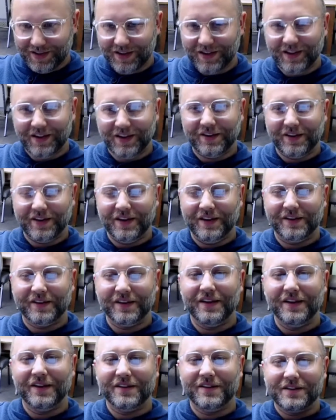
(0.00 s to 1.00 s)
he's, he's,
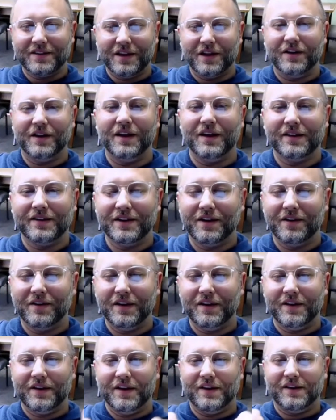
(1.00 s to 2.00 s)
he's telling us, you know,
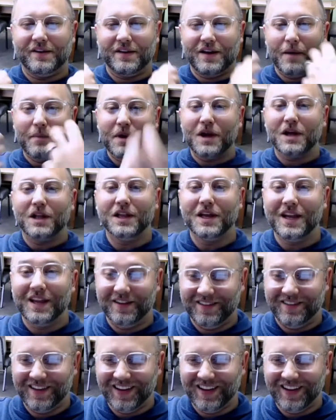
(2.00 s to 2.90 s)
he's, he's coming clean.